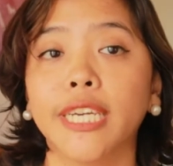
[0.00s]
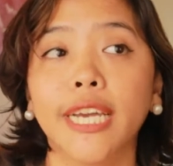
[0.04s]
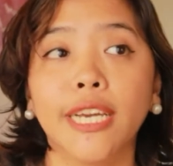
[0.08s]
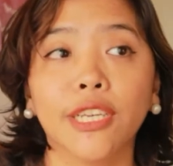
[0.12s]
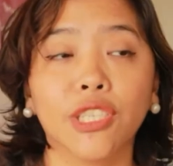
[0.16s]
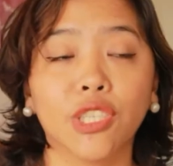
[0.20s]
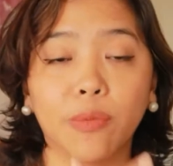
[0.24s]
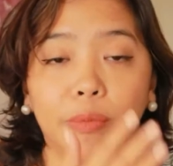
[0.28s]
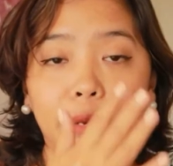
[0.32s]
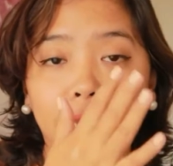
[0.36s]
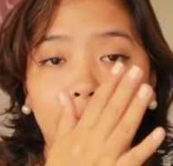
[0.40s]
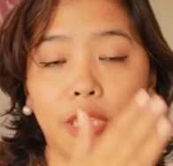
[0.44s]

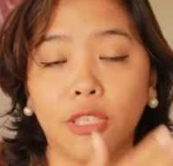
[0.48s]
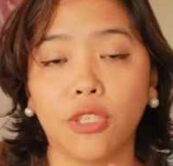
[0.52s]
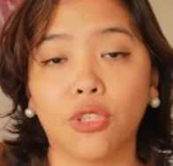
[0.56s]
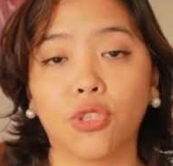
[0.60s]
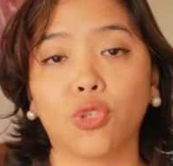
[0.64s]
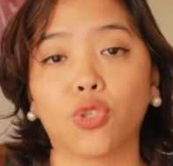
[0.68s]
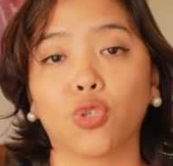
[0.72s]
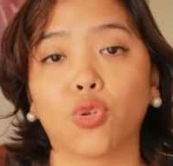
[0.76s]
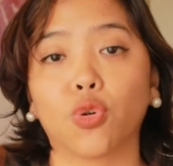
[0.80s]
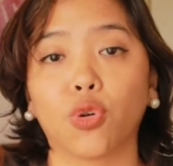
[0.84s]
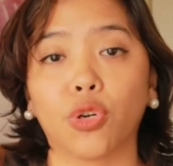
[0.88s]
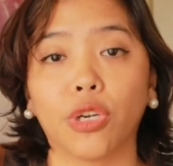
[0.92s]
So making
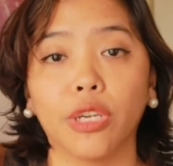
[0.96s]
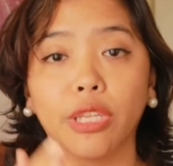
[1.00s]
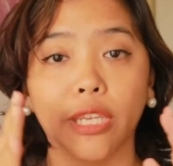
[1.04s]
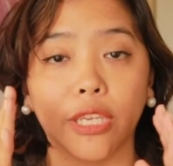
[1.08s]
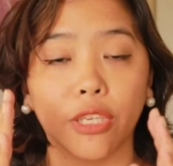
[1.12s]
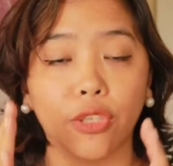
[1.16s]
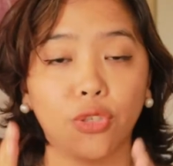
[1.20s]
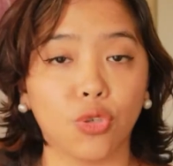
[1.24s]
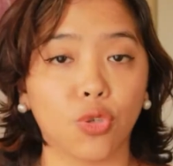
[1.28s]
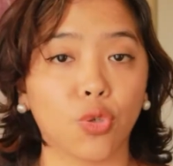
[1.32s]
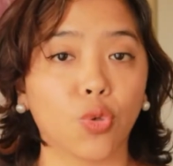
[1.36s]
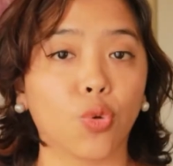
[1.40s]
sure that
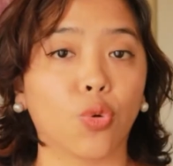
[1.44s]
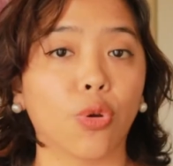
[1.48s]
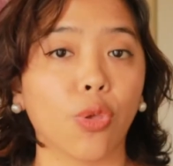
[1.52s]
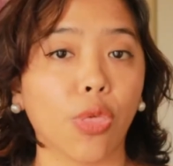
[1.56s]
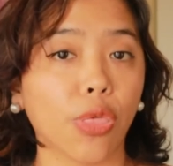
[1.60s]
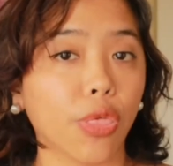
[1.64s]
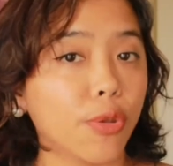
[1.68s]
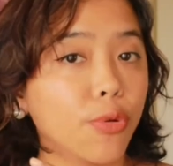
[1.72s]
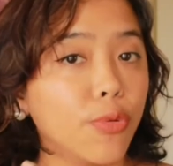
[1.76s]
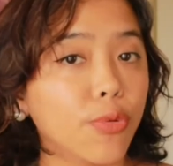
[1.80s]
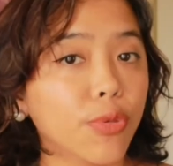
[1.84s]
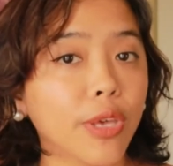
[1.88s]
you sort
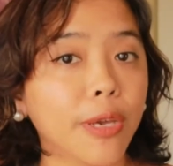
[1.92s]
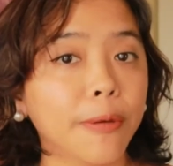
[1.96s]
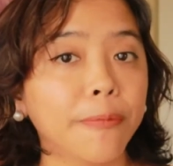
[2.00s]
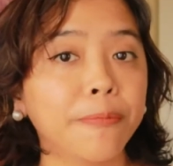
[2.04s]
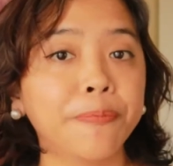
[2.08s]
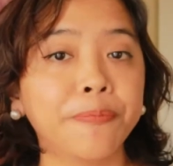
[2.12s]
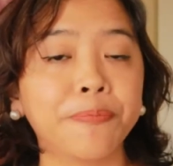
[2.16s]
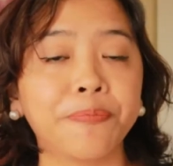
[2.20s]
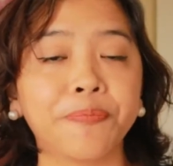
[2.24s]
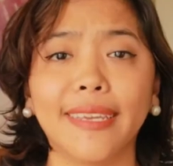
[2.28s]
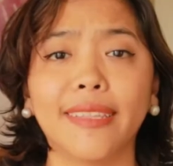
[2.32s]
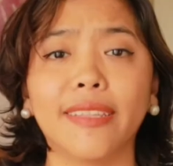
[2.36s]
through them.
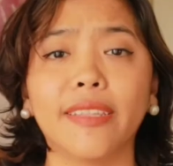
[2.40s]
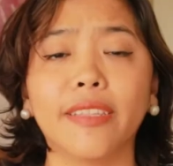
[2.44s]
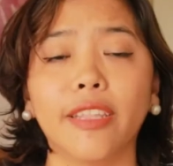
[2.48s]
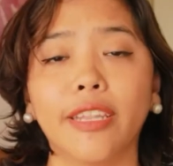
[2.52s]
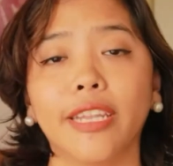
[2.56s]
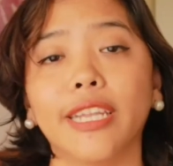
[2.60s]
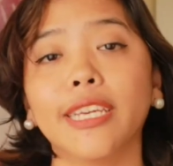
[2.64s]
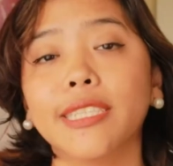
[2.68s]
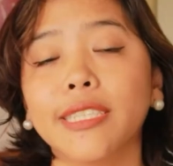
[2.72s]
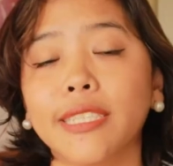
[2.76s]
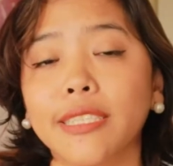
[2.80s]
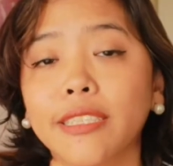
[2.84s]
And then the
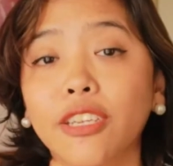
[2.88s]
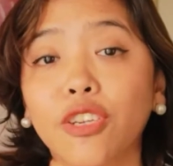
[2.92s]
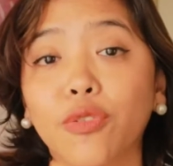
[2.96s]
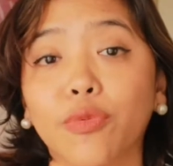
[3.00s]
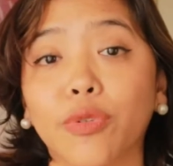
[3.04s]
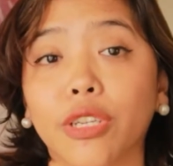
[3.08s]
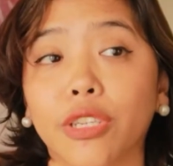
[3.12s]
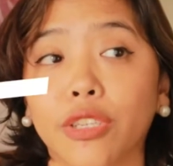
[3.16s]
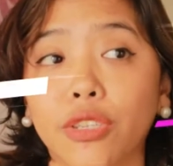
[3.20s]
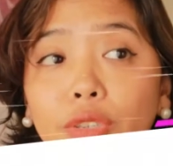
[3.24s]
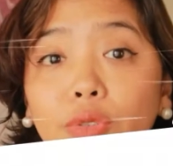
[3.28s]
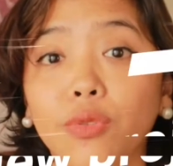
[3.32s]
next thing that you
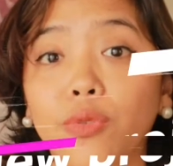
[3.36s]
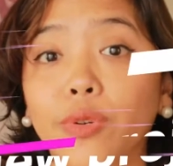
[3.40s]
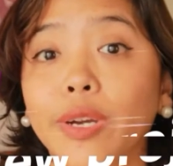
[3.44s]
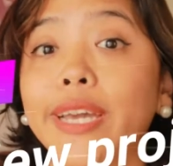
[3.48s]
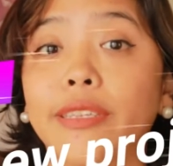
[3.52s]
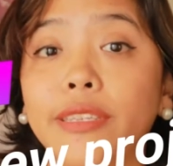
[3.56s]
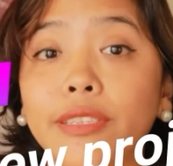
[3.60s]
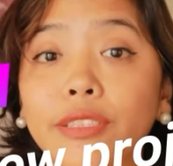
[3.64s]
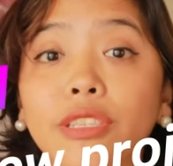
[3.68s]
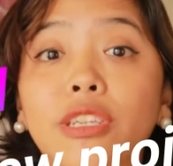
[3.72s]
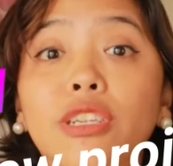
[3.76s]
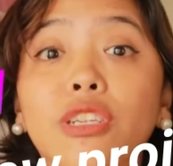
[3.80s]
want to do,
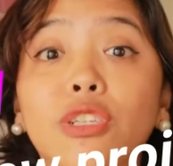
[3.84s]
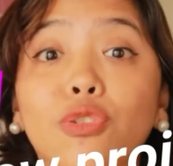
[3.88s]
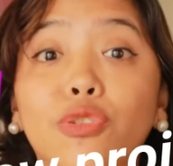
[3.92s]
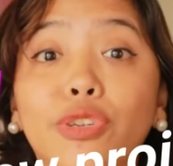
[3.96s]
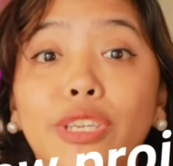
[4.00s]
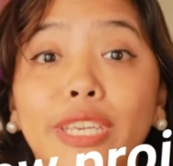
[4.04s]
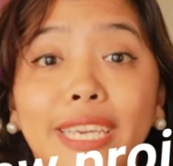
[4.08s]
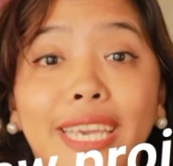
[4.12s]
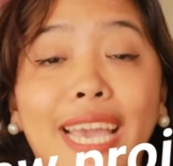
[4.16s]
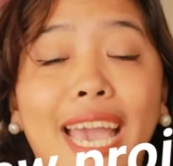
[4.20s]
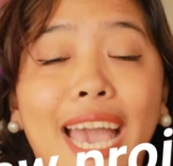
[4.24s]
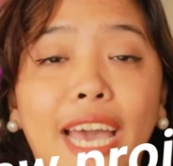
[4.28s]
then start
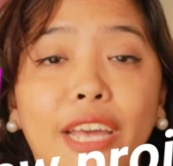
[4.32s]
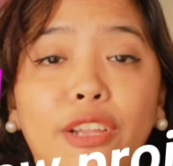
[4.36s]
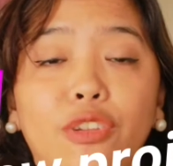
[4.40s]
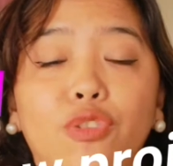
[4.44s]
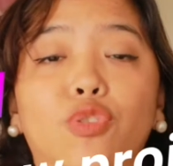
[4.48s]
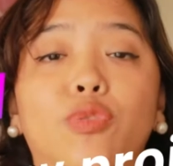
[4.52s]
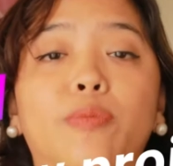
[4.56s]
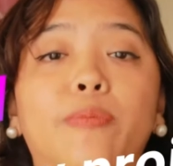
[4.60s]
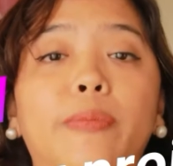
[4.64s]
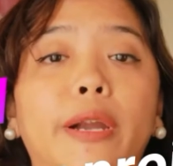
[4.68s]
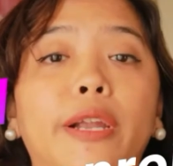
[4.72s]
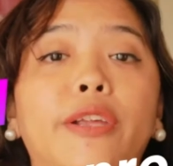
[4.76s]
looking at
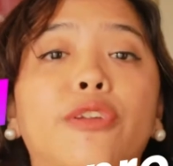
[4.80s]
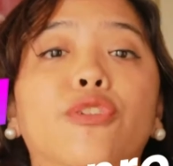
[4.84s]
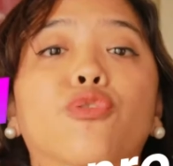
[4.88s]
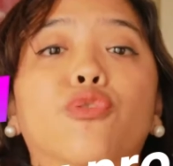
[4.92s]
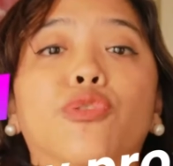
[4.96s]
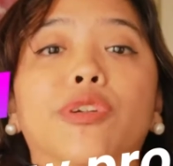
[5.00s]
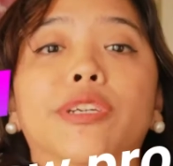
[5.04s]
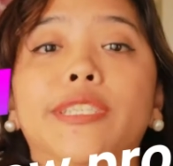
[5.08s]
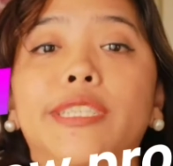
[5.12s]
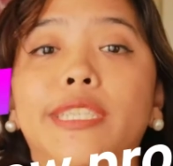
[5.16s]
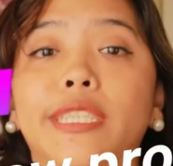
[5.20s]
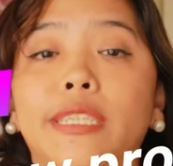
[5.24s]
your
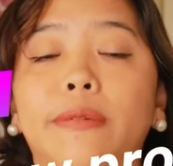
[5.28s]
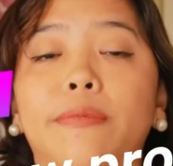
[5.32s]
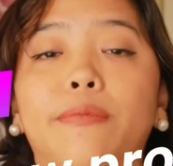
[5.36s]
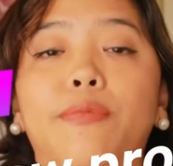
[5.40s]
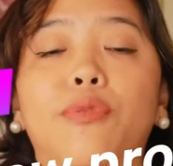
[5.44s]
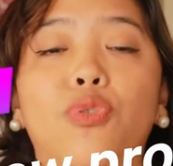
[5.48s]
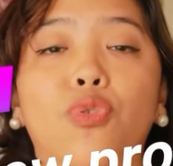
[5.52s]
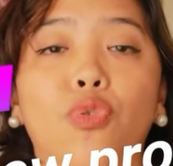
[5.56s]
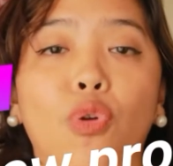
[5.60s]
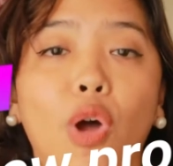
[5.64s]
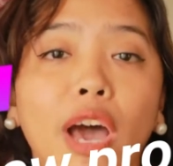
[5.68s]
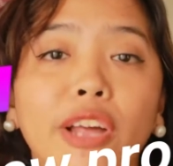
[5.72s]
priority
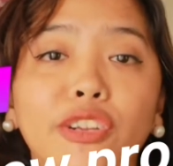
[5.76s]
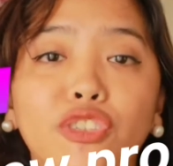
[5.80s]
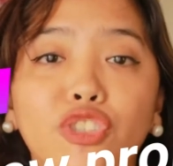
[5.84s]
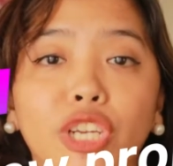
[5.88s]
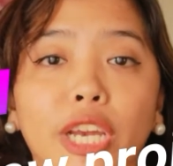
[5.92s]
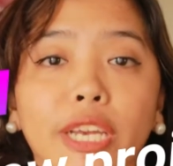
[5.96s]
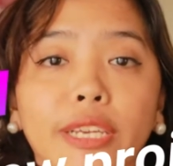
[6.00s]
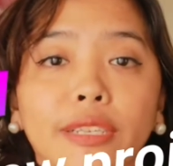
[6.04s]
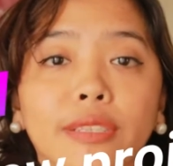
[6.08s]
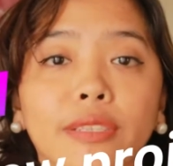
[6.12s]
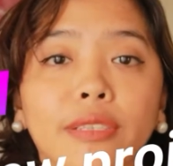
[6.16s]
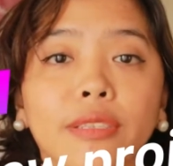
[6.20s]

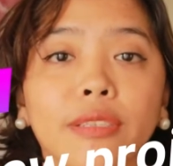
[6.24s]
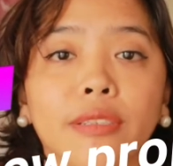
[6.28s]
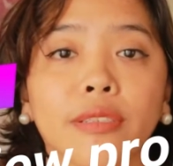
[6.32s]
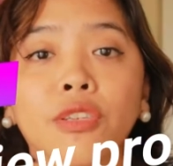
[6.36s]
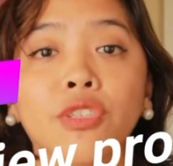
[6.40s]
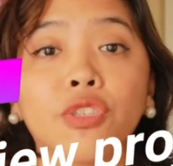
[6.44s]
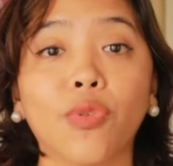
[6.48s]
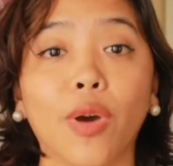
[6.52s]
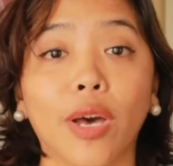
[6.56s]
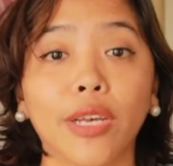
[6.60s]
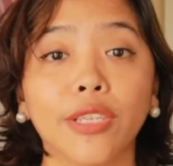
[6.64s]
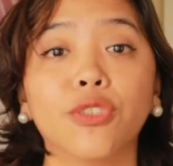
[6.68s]
projects.
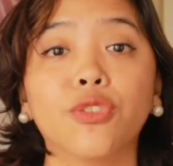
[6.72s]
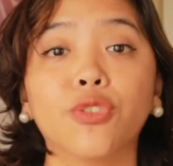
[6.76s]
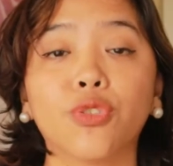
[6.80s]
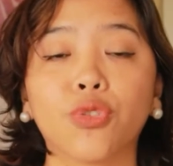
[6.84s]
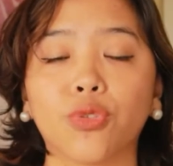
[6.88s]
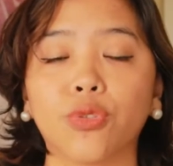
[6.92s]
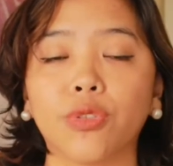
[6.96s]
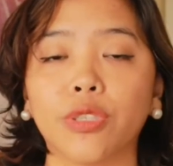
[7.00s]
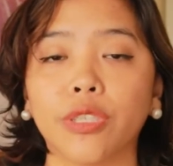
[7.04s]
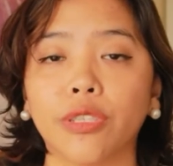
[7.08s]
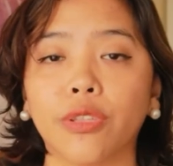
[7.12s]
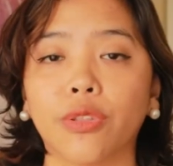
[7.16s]
So as you're
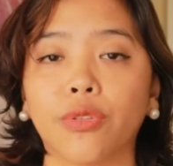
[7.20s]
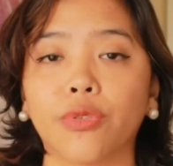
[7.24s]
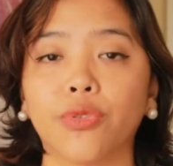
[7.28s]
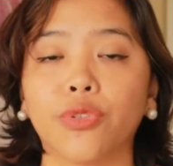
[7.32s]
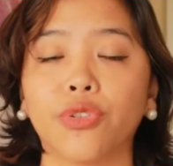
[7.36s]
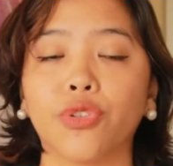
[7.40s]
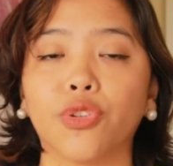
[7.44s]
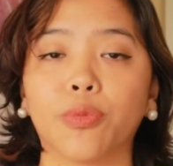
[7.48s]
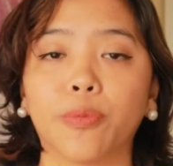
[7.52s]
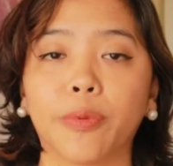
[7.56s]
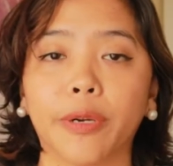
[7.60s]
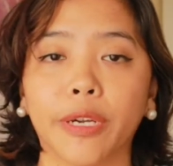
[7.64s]
sorting through
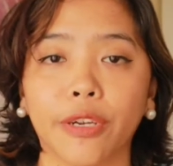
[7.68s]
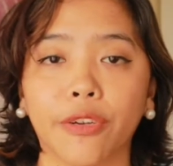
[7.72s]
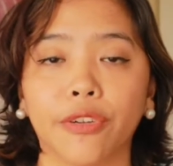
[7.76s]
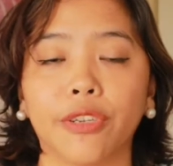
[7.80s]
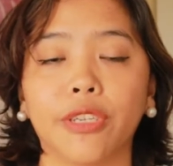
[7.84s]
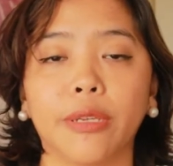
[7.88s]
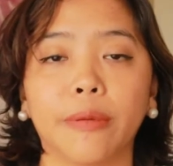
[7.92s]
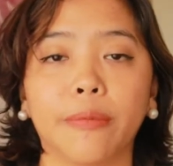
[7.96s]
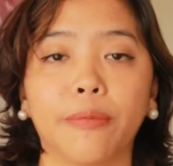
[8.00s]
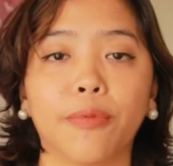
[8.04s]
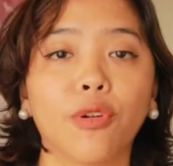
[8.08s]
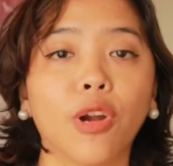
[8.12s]
your
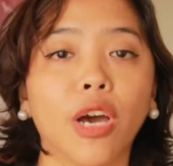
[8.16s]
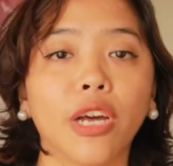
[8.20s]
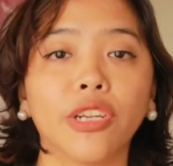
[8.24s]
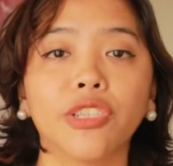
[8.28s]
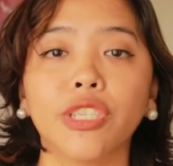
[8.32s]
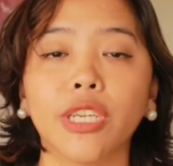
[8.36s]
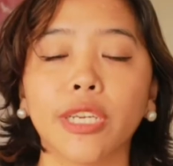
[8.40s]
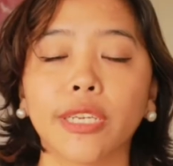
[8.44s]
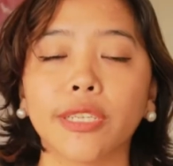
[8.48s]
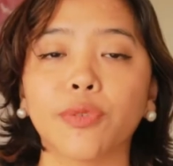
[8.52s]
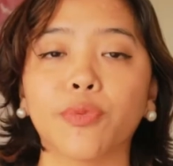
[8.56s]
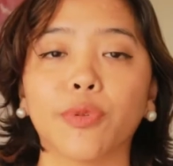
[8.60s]
priority
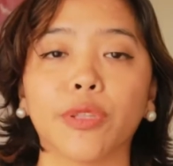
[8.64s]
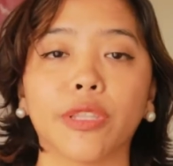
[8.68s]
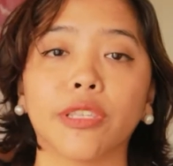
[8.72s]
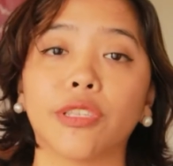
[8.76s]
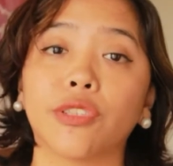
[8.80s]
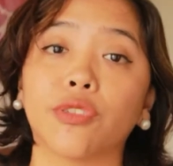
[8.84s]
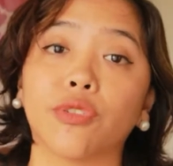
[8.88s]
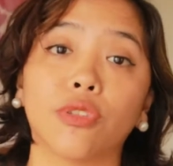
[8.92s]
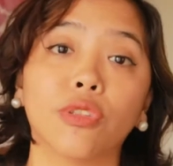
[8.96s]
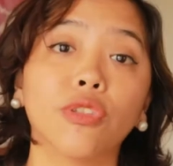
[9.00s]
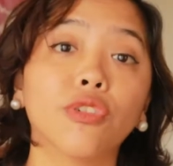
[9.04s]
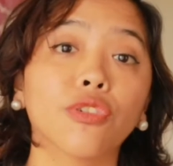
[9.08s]
projects, what this
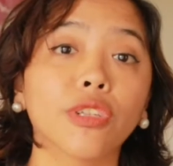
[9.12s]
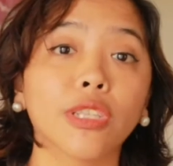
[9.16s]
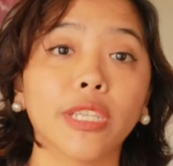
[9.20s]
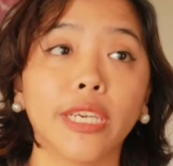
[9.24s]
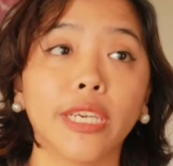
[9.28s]
could look